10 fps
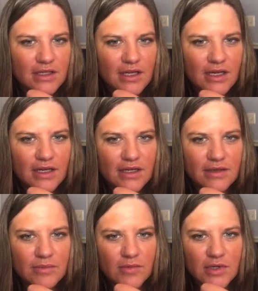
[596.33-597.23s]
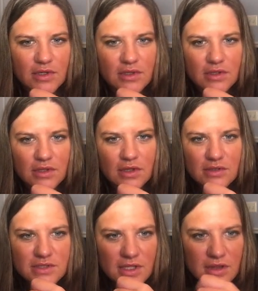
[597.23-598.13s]
well, it
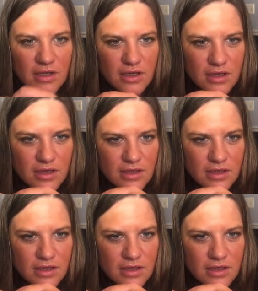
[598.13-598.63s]
looks like they're